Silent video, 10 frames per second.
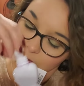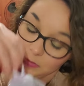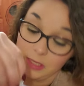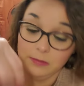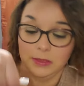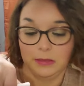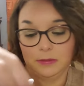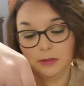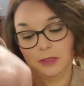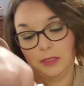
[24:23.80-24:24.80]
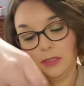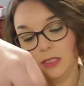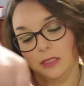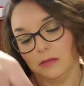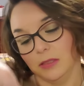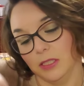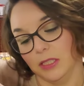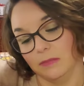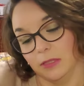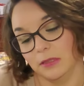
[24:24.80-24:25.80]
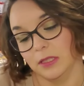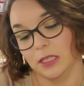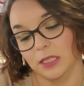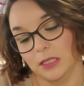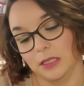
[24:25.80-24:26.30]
that one smells good. That one just smells like...